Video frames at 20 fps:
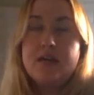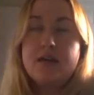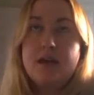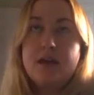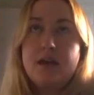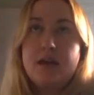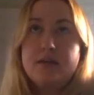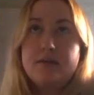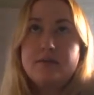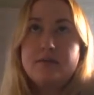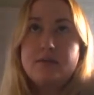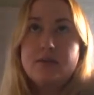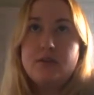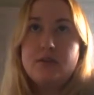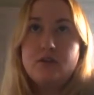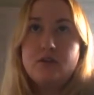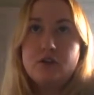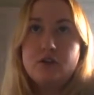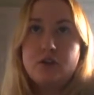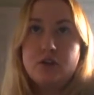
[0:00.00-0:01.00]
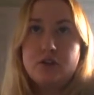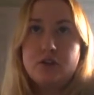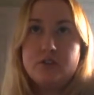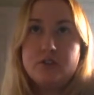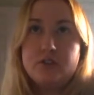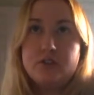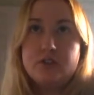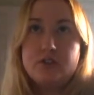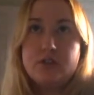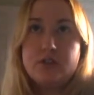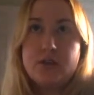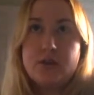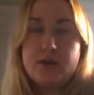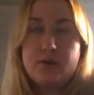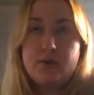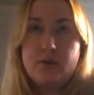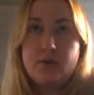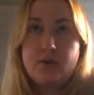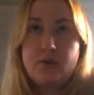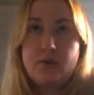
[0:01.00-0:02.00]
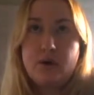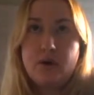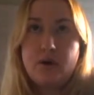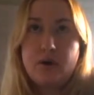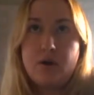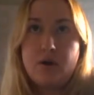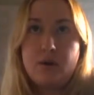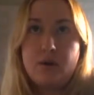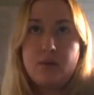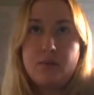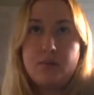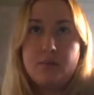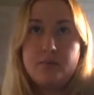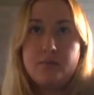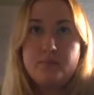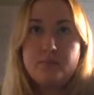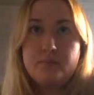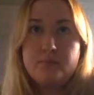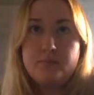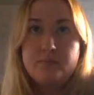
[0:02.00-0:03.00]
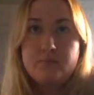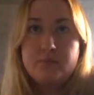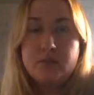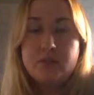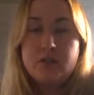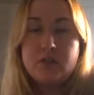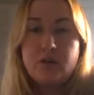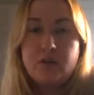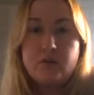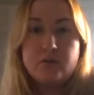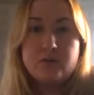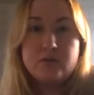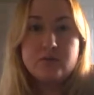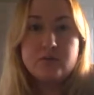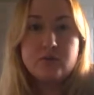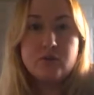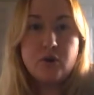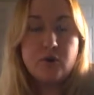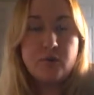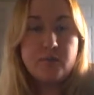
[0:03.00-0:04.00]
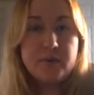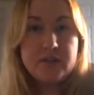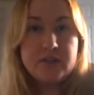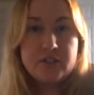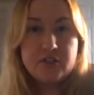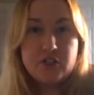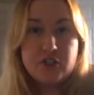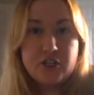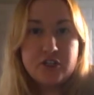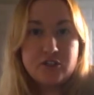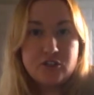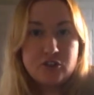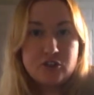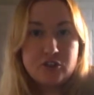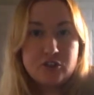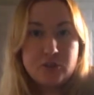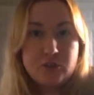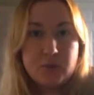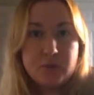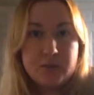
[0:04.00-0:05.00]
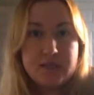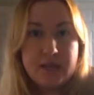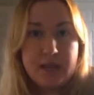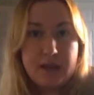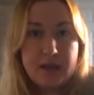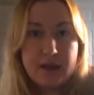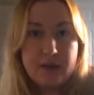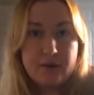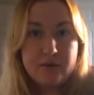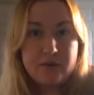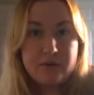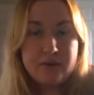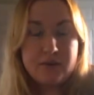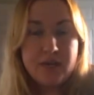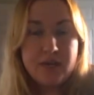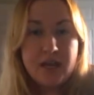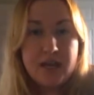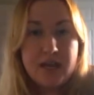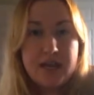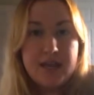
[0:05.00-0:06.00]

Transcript: the nurse, you know, told me to change into a gown.